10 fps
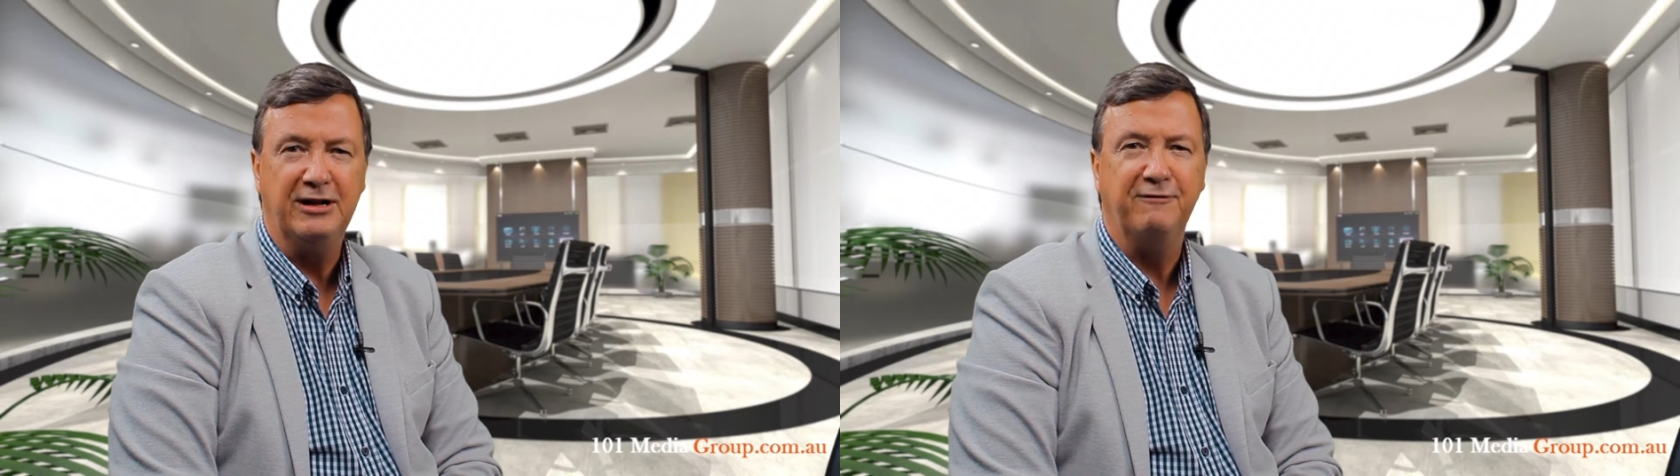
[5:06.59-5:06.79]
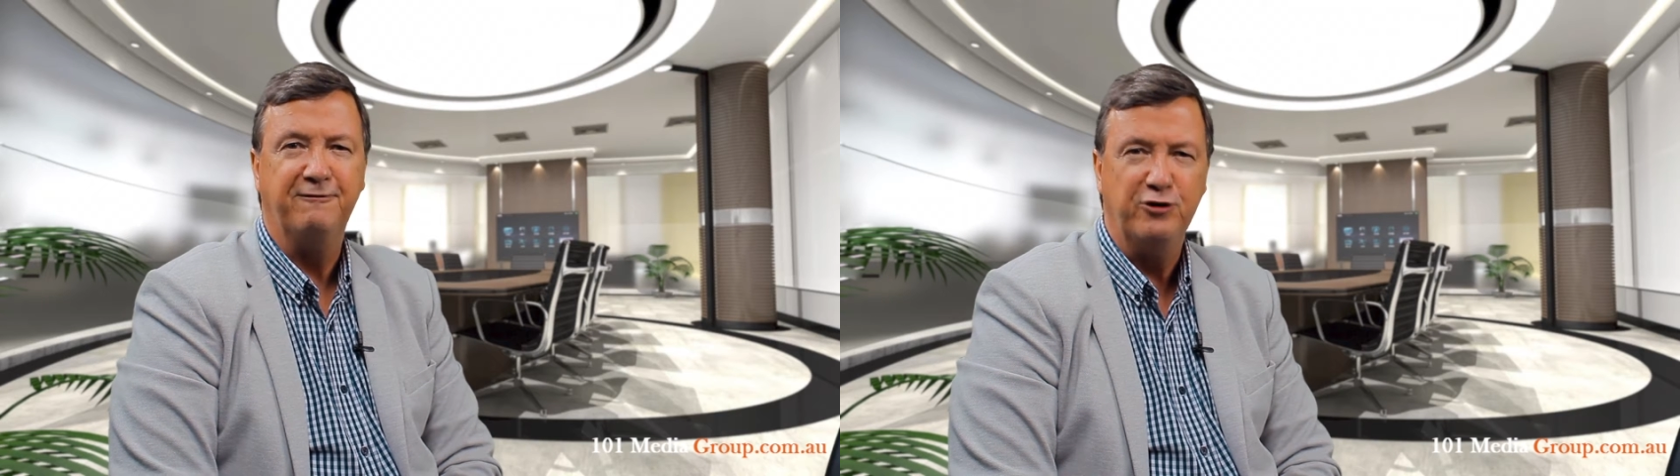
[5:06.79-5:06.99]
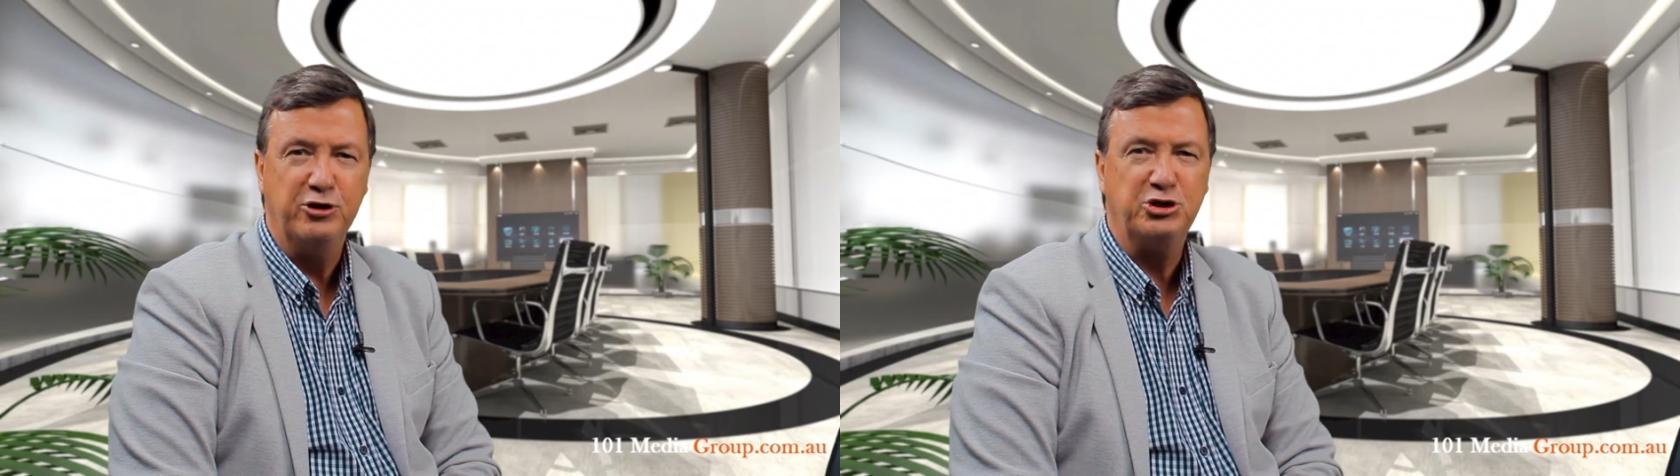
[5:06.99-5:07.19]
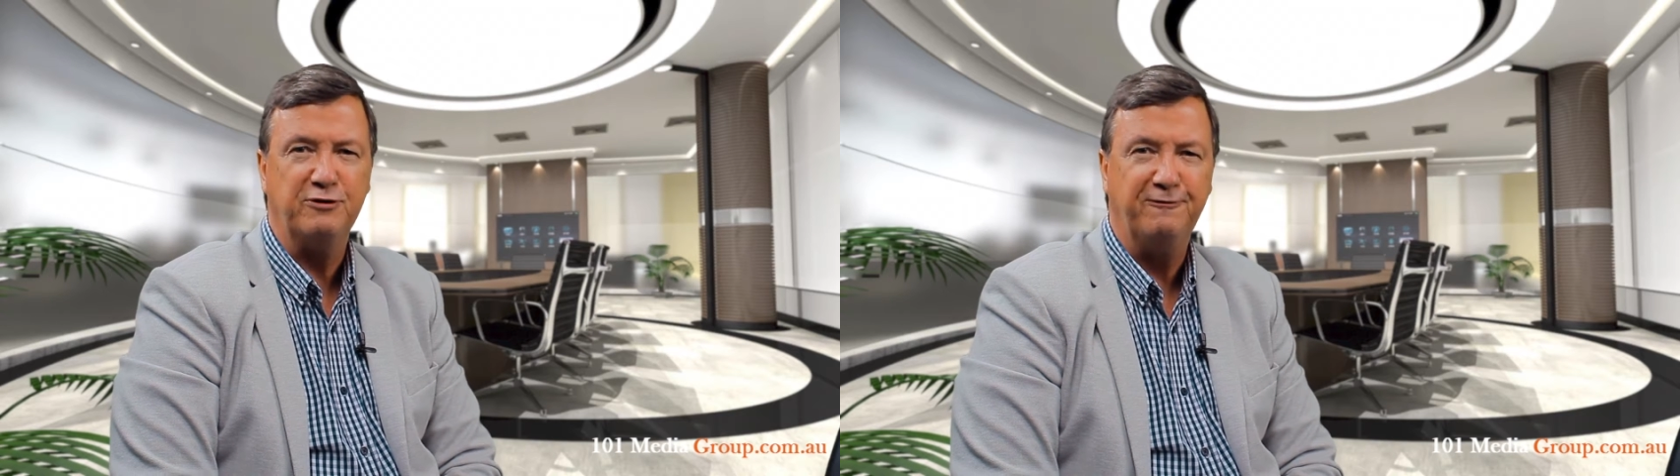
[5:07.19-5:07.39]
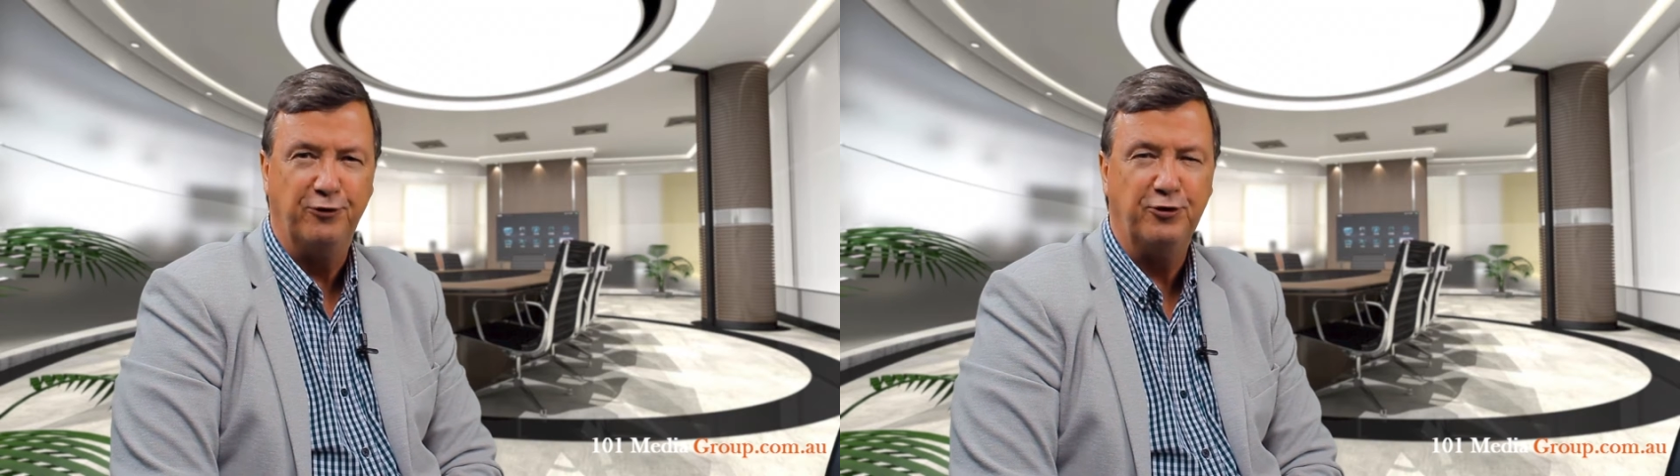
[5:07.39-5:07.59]
in the
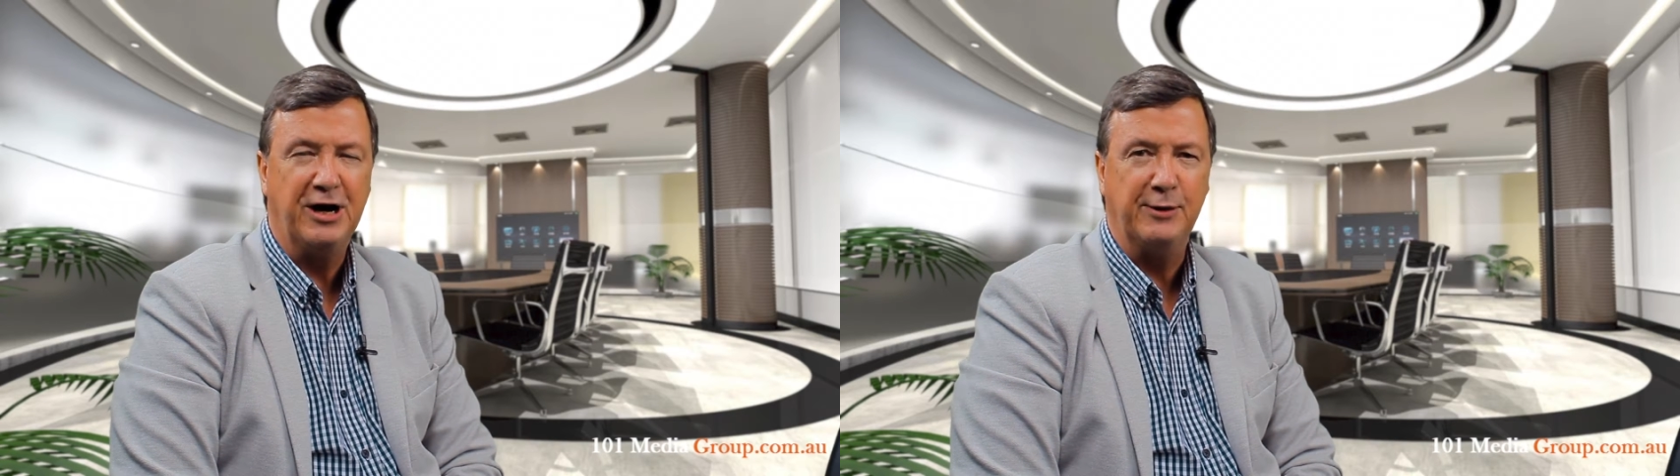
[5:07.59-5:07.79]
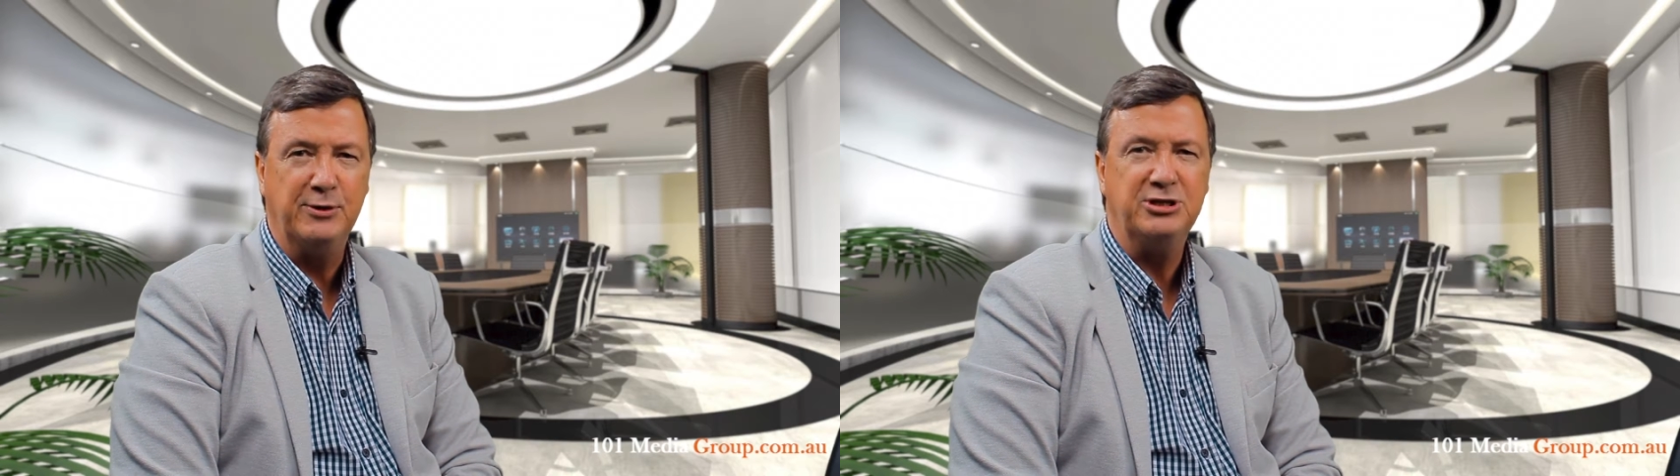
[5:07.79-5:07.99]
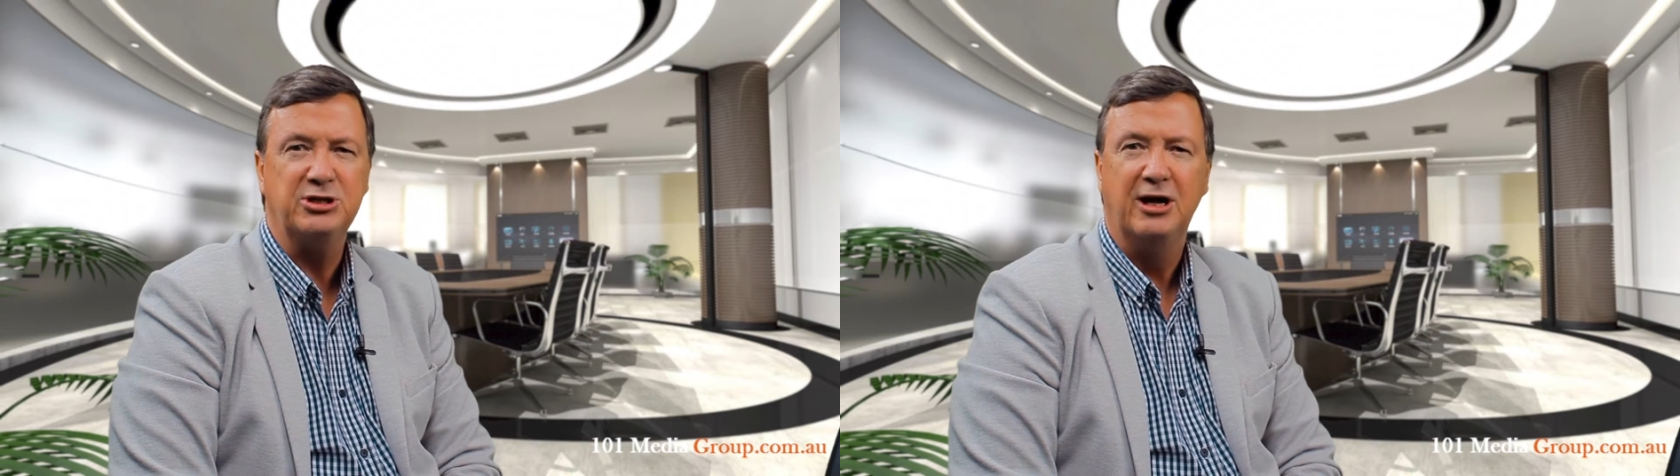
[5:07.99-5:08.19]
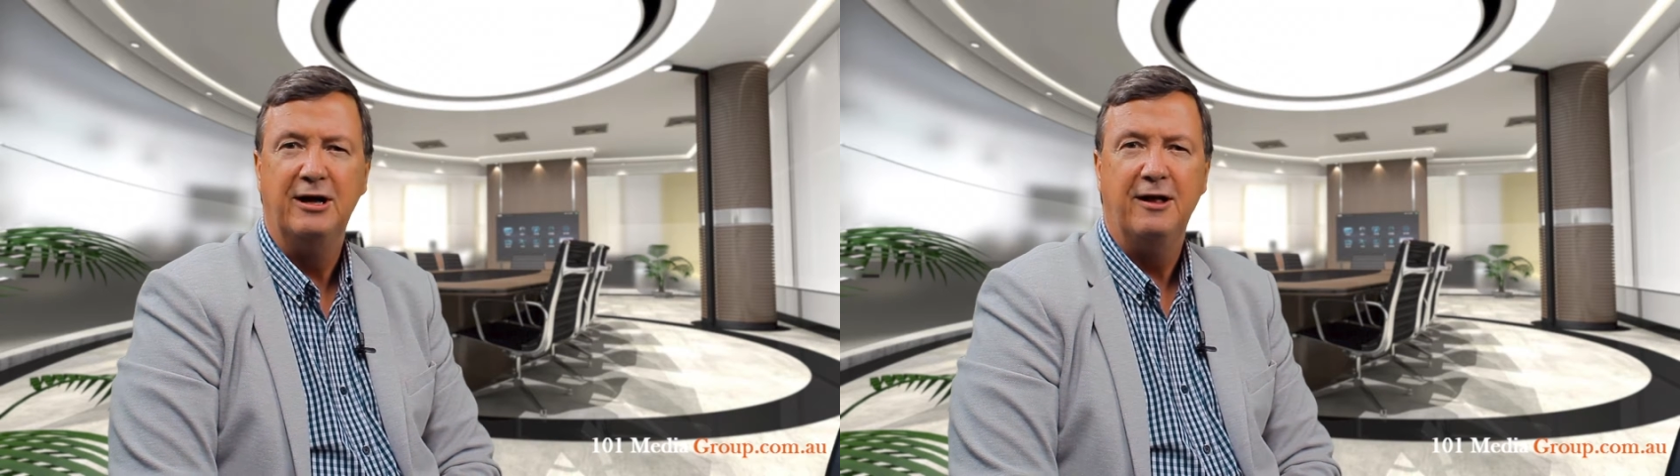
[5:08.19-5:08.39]
first 4 hours,